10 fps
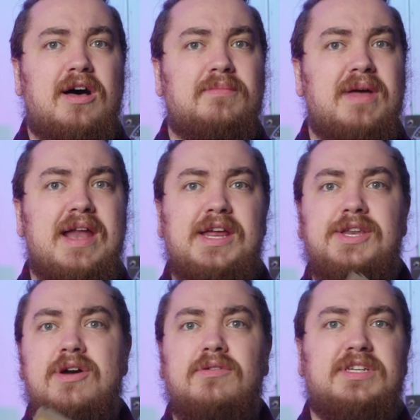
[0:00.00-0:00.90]
any
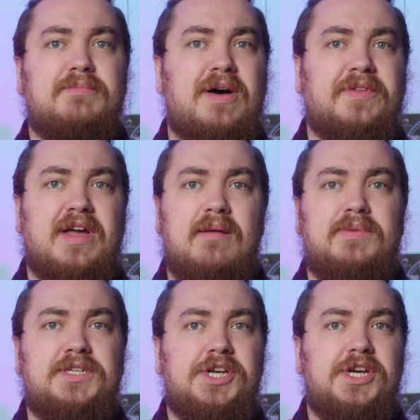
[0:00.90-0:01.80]
notes about the
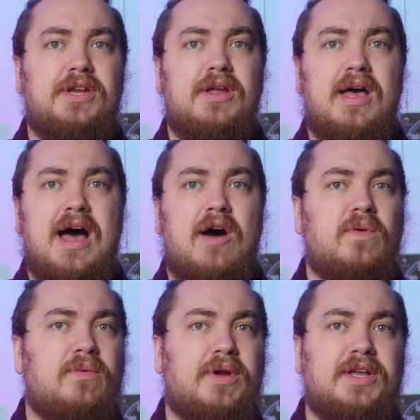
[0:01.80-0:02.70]
composition, how
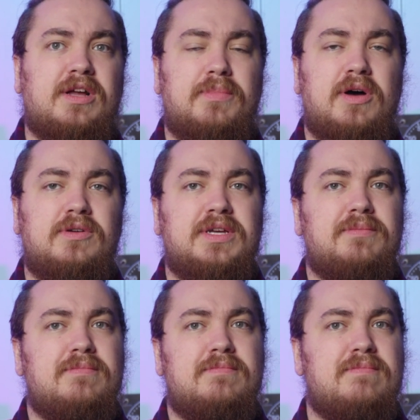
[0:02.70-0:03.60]
we wanted to compose it,
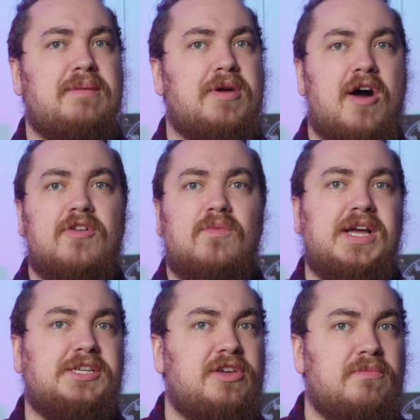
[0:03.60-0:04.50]
maybe other
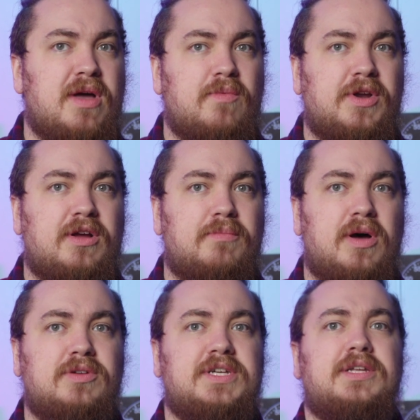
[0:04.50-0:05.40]
ways that you might want to
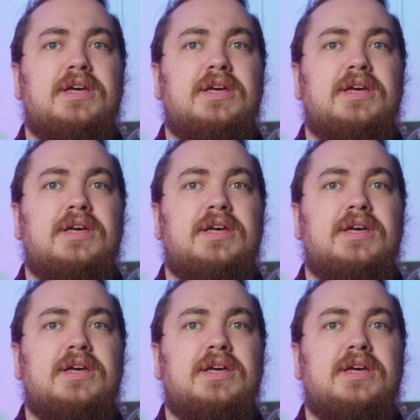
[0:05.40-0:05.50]
compose it.